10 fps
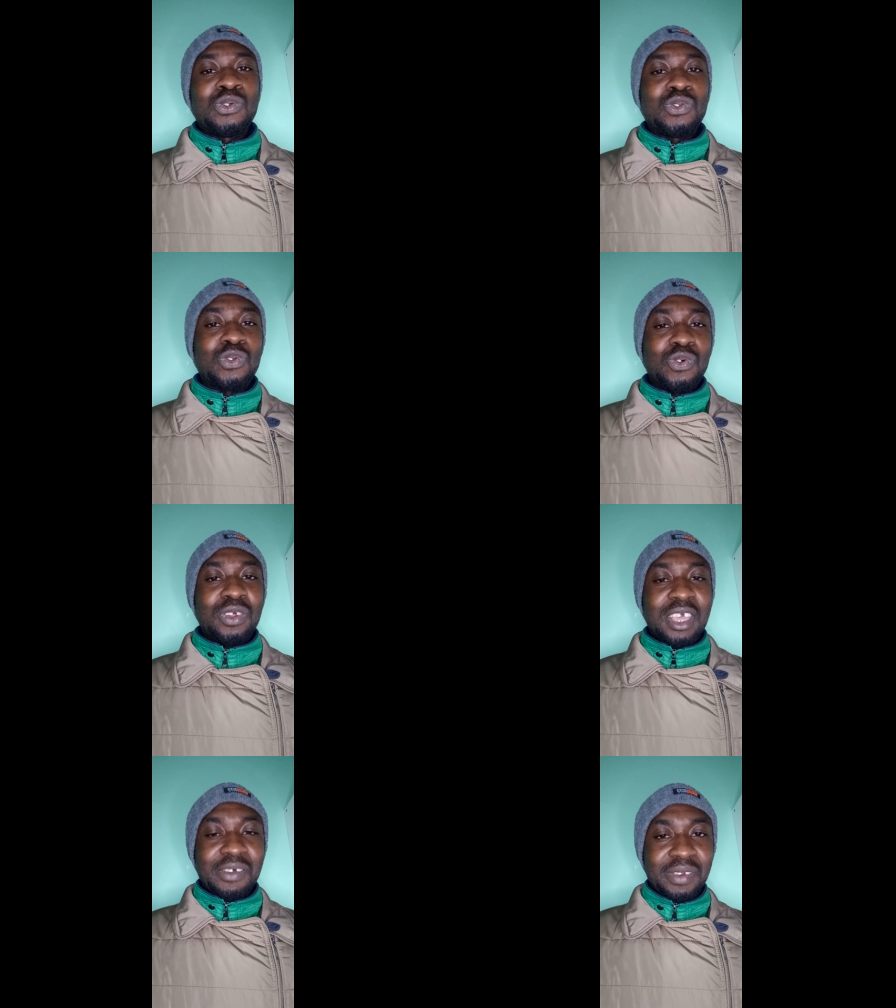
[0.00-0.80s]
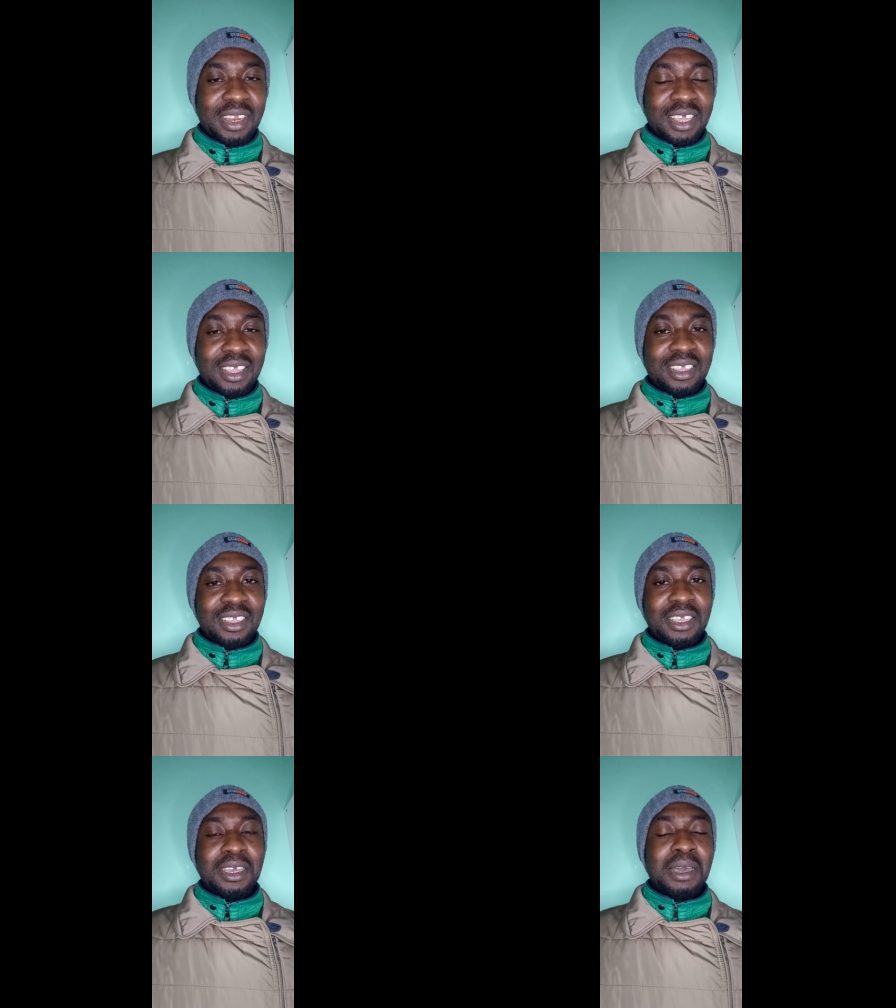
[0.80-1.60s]
So every day
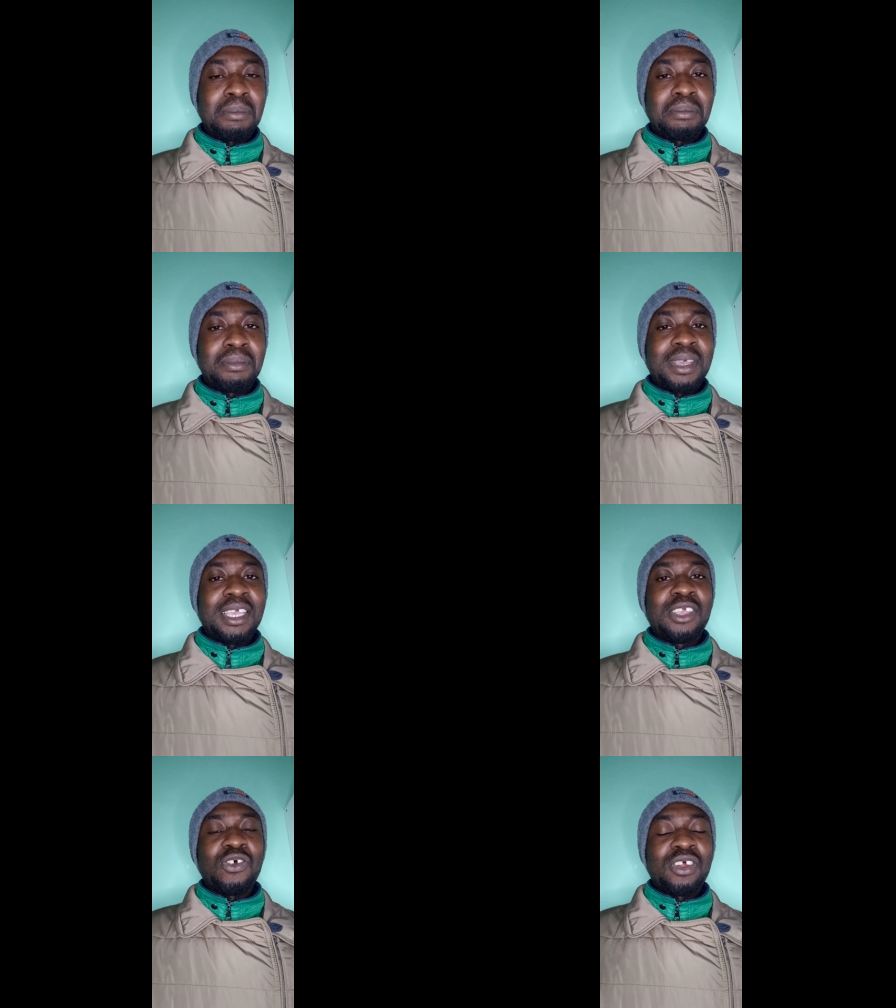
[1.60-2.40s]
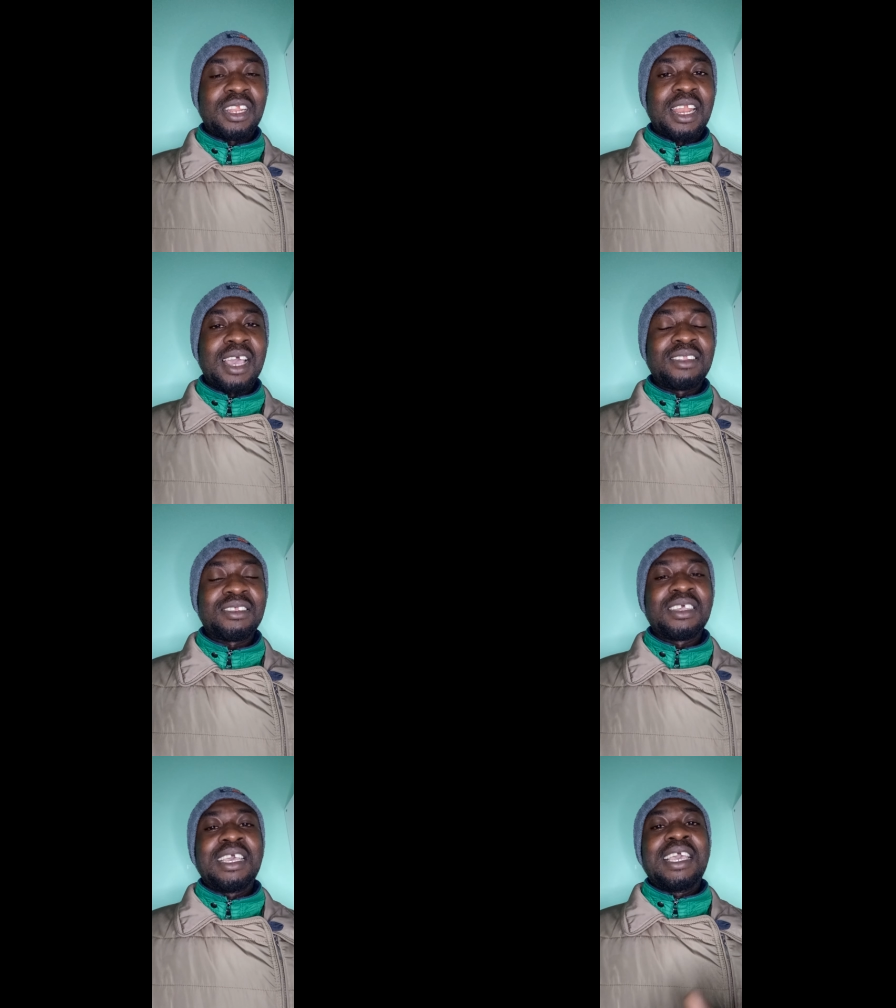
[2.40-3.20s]
he come, he on the light,
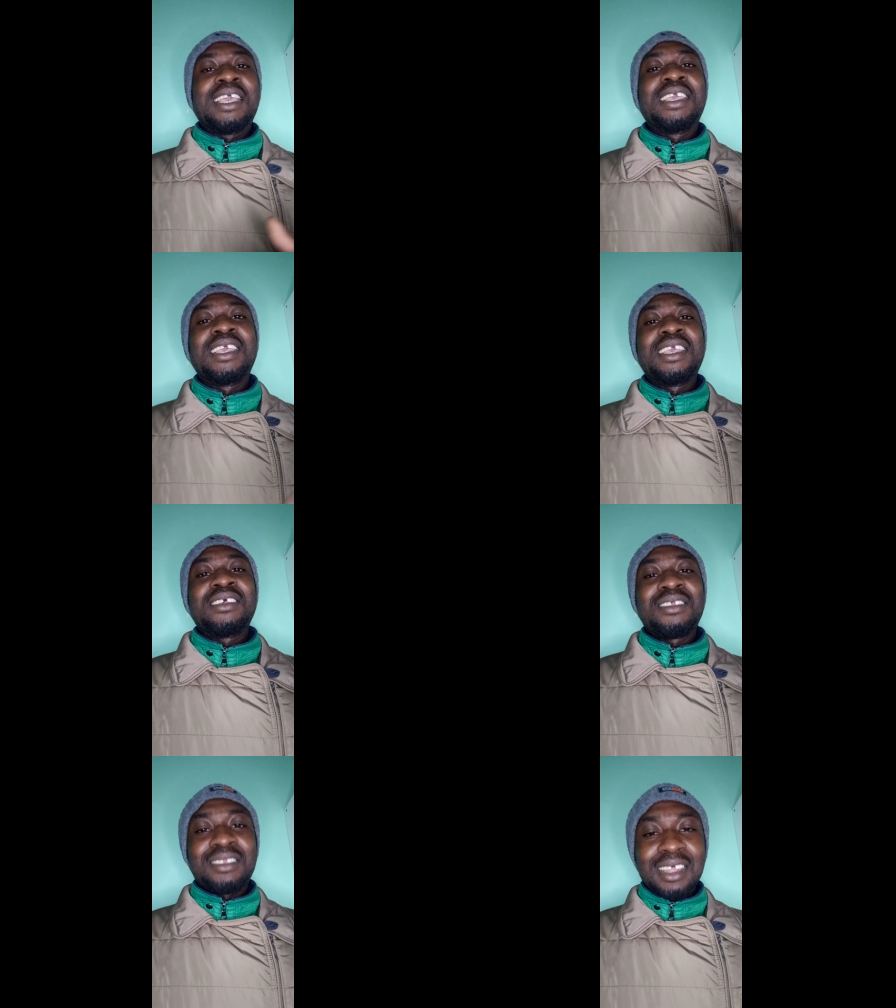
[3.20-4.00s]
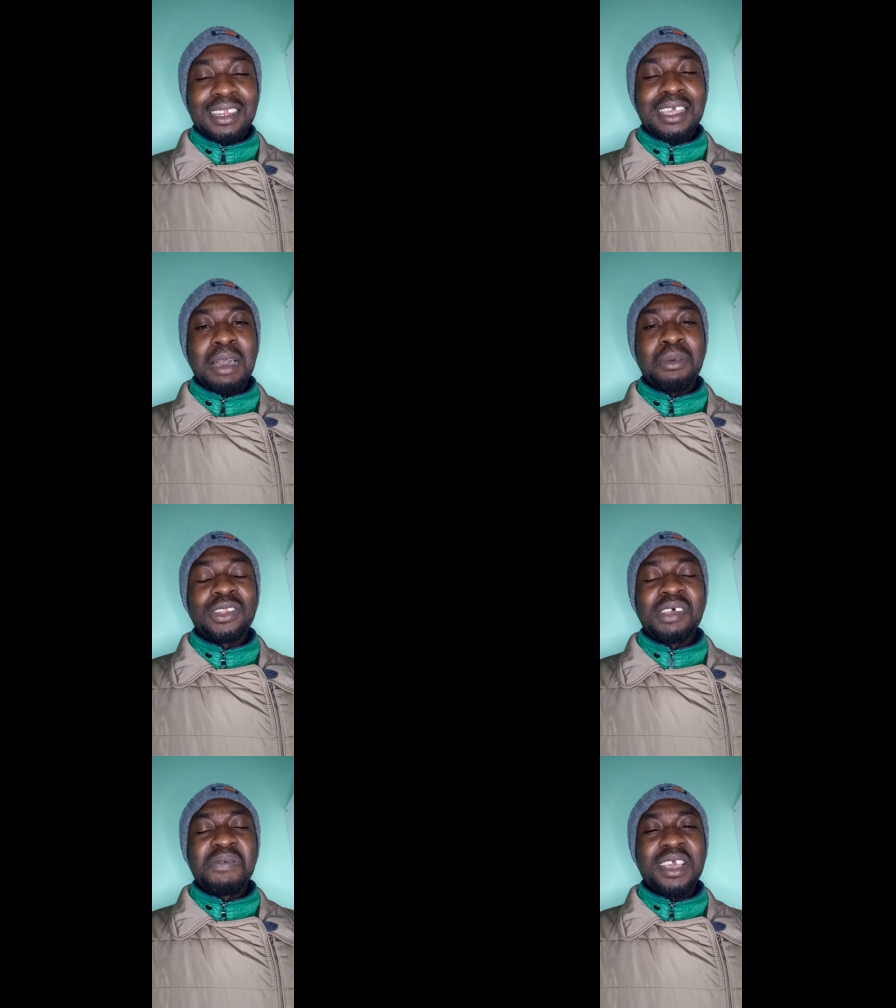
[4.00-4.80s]
he study
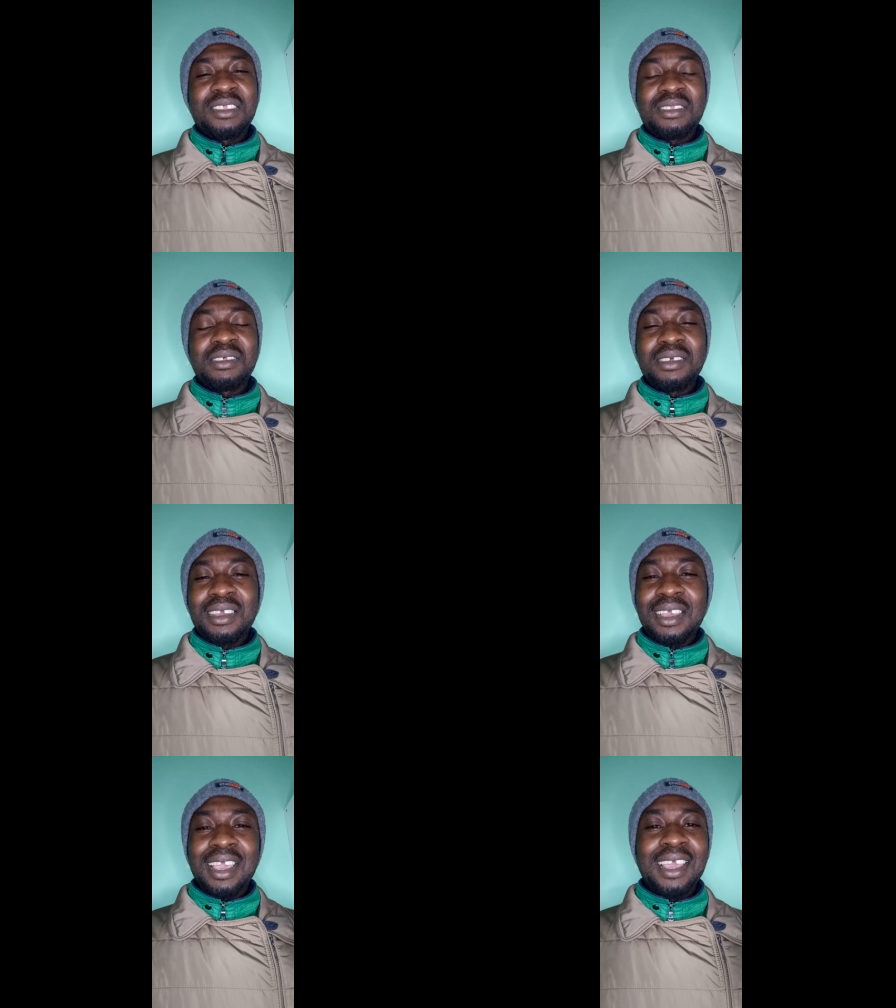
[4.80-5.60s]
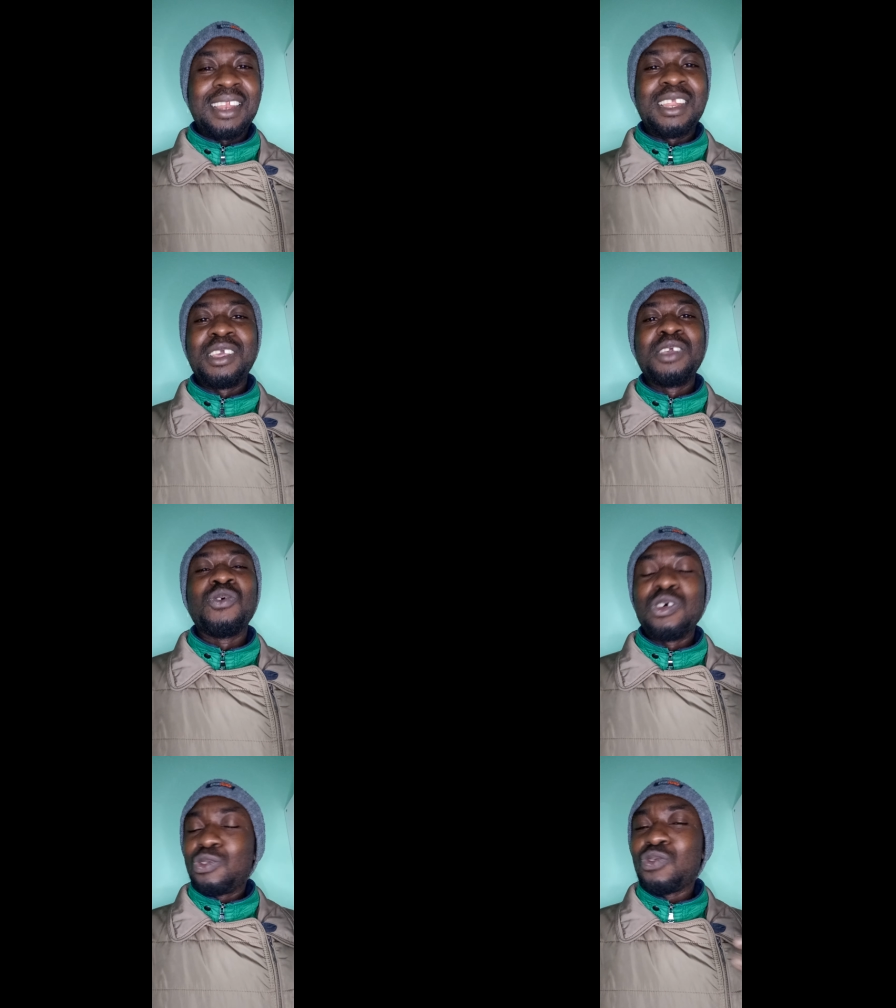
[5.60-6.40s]
about the verse, and he
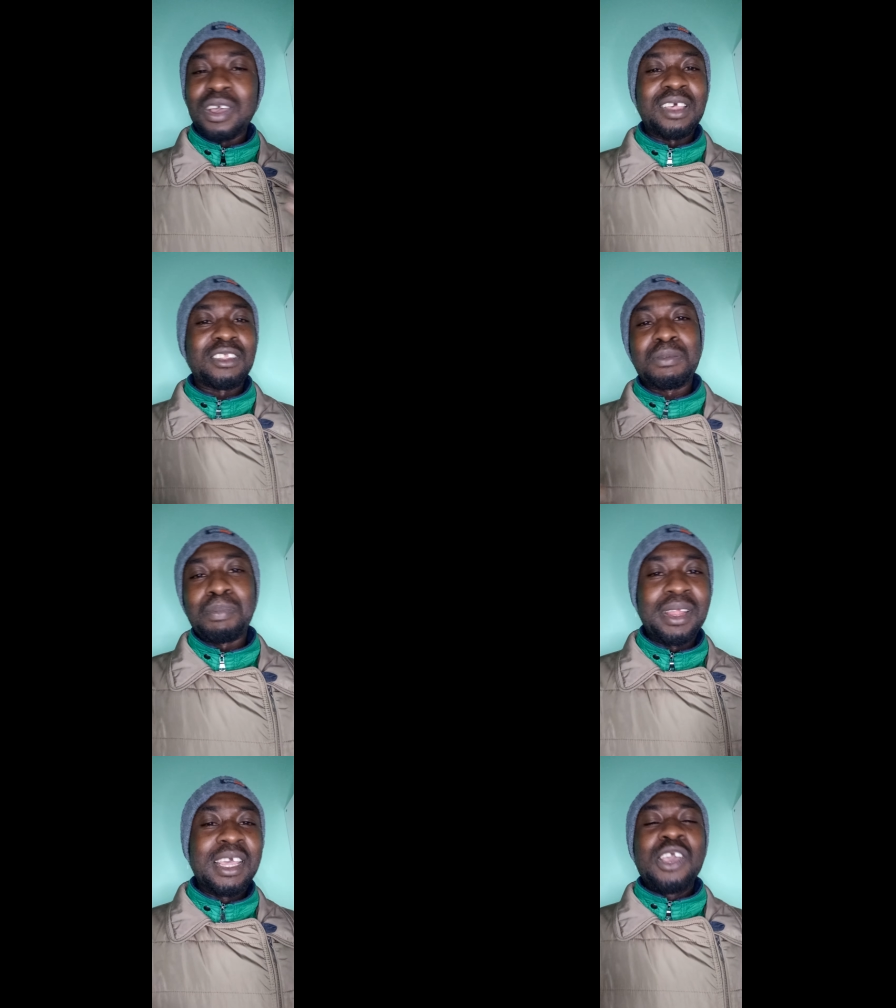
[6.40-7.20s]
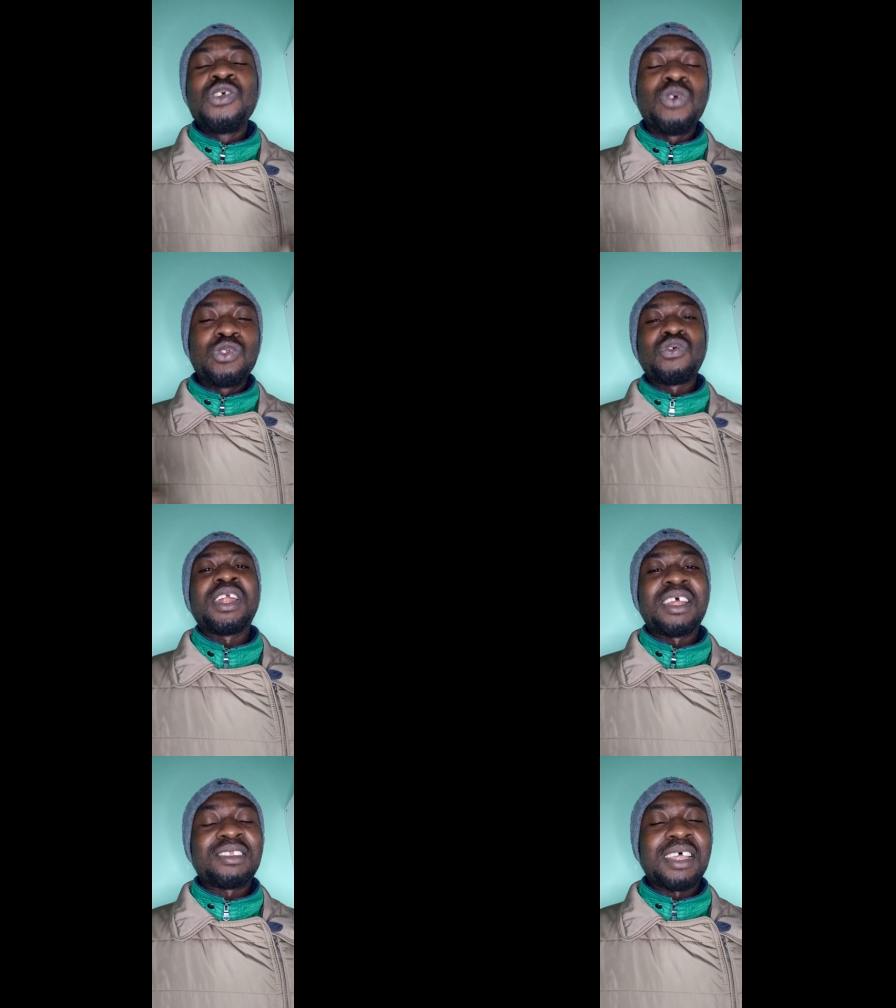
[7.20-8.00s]
want to explain he want to
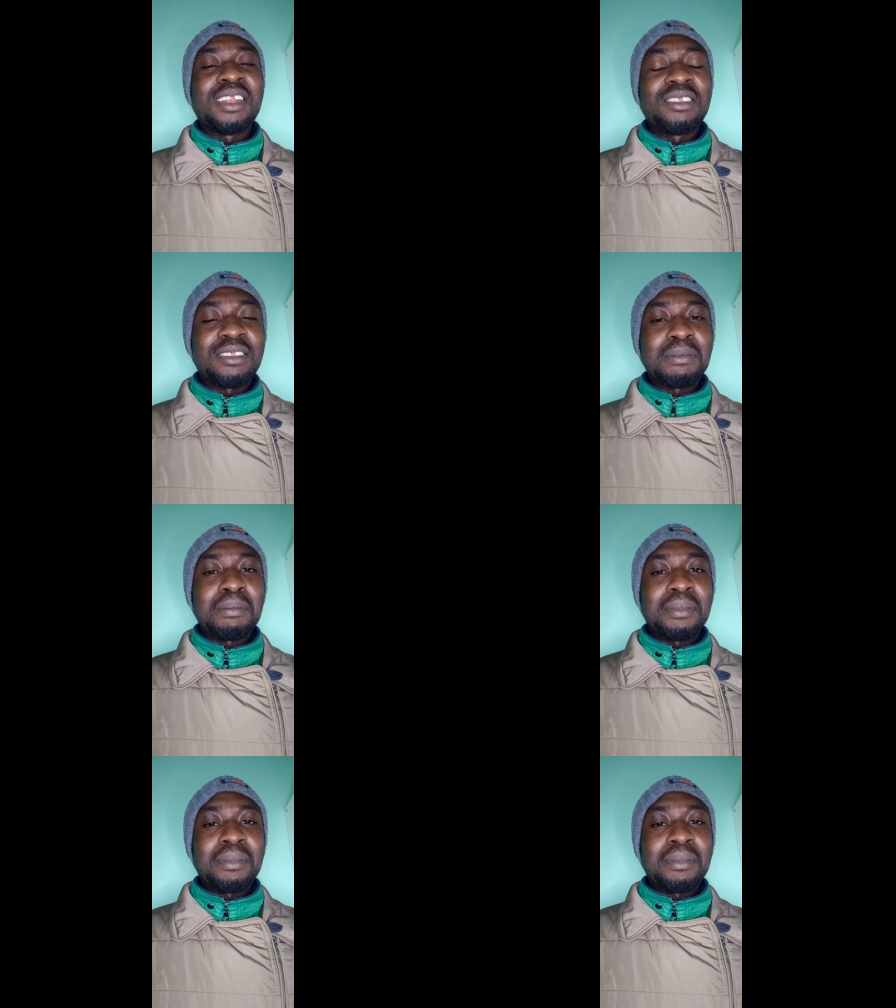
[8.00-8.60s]
understand it